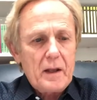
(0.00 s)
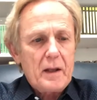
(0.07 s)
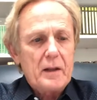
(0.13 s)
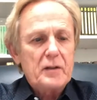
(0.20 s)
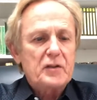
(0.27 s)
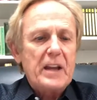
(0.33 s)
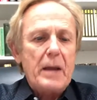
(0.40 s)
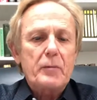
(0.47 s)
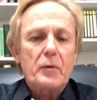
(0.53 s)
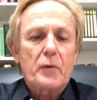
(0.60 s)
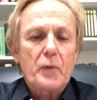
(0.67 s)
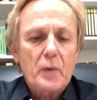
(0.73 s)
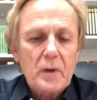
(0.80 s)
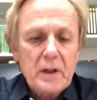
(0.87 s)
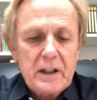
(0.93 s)
Chapter
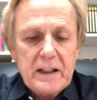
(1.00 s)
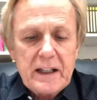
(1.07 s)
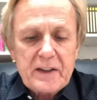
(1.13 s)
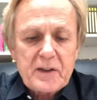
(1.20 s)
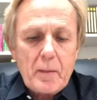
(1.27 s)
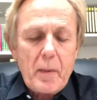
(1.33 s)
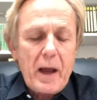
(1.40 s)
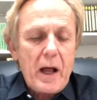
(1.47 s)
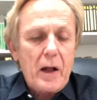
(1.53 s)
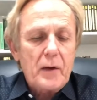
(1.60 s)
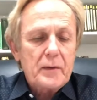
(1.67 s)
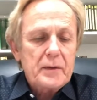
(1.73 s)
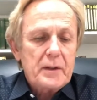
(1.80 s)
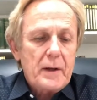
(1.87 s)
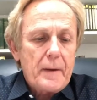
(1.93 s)
three is about
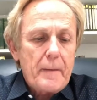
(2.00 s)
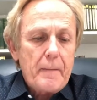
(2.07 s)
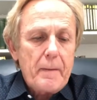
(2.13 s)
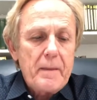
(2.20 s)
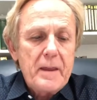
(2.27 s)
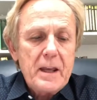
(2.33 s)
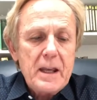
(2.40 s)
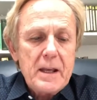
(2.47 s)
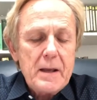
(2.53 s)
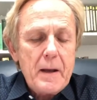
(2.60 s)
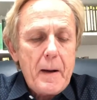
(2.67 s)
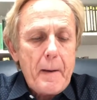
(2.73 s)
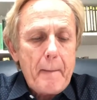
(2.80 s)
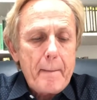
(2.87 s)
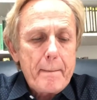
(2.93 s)
the
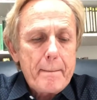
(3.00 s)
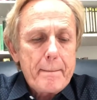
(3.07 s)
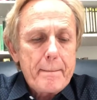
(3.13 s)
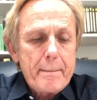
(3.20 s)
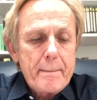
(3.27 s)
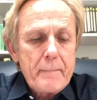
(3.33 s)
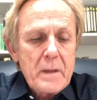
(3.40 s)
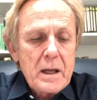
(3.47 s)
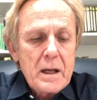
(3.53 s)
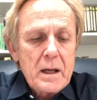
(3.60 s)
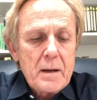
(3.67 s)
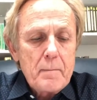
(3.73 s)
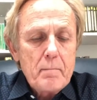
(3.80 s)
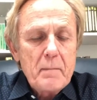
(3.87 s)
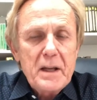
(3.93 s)

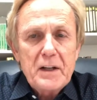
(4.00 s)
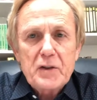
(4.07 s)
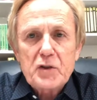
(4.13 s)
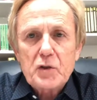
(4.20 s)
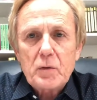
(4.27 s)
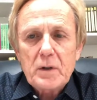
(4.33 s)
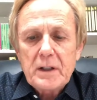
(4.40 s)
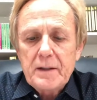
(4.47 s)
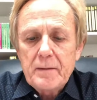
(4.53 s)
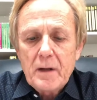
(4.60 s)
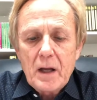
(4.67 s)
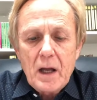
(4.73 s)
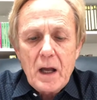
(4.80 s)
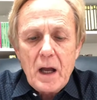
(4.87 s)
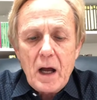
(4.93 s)
ministry
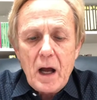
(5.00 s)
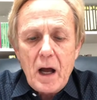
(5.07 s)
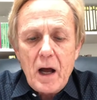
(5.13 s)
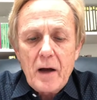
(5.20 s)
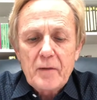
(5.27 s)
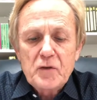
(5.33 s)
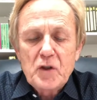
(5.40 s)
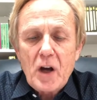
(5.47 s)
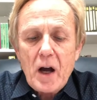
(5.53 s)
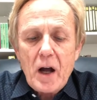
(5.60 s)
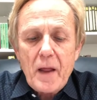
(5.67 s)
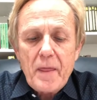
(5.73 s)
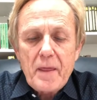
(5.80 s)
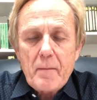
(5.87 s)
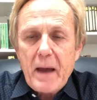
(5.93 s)
of
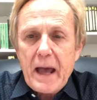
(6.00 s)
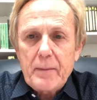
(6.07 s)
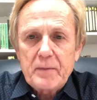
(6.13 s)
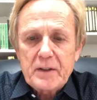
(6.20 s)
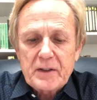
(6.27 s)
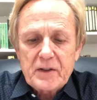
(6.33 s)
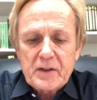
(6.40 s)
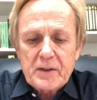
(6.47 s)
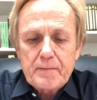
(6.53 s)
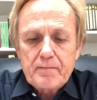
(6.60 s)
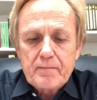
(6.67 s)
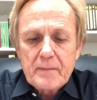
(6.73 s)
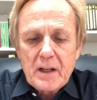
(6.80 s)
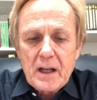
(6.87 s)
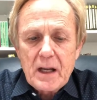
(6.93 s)
John the Baptist.
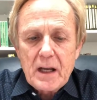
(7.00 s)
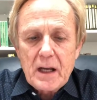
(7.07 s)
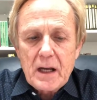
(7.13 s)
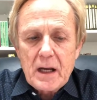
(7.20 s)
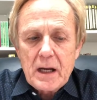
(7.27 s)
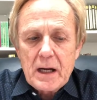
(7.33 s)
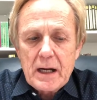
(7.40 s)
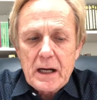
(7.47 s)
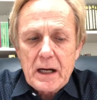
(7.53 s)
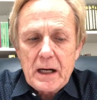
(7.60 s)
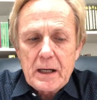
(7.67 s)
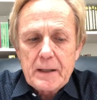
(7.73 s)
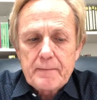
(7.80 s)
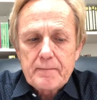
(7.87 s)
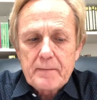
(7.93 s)

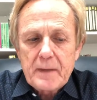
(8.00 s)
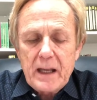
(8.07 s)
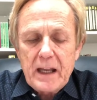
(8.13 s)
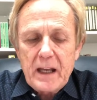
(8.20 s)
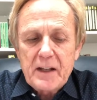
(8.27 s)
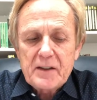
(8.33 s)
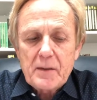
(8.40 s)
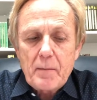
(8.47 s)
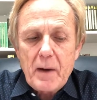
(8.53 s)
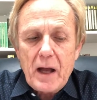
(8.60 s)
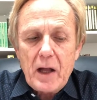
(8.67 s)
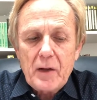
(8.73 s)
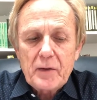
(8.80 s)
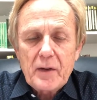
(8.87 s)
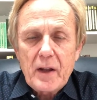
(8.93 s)
Um, it is
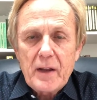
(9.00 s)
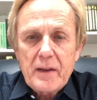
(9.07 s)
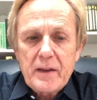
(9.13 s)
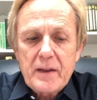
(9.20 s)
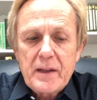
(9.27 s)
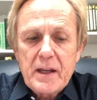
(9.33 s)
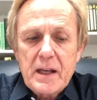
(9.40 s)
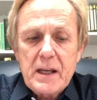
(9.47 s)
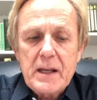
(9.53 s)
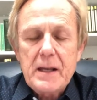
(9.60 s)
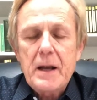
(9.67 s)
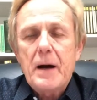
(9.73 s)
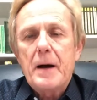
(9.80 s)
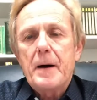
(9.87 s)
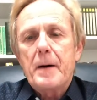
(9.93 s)
about the
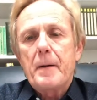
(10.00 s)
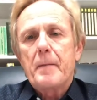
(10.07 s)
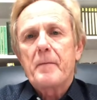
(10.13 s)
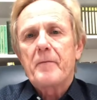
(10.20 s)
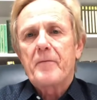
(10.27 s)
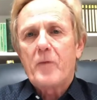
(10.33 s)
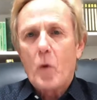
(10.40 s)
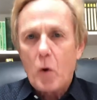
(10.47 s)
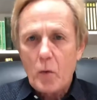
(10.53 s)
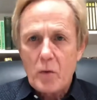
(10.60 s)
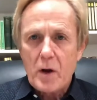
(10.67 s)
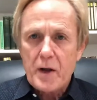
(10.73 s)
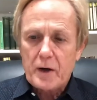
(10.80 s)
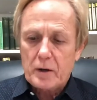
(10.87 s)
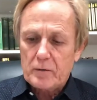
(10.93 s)

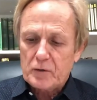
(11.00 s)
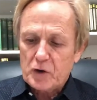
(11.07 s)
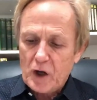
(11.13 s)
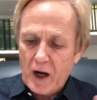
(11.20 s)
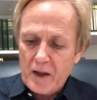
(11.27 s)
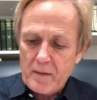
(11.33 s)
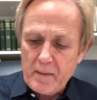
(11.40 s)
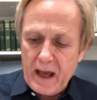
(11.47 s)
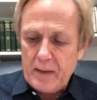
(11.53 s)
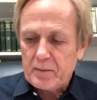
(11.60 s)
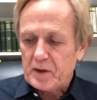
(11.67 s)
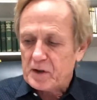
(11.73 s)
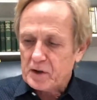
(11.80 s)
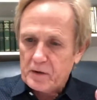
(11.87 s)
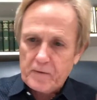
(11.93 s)
forerunner, John the
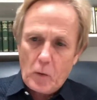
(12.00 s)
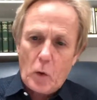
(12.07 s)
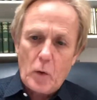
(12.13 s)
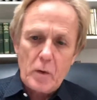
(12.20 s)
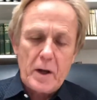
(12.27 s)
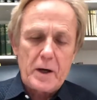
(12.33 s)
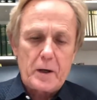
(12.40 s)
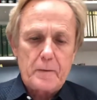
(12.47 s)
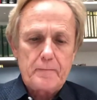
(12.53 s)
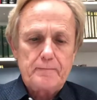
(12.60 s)
Baptist, the forerunner.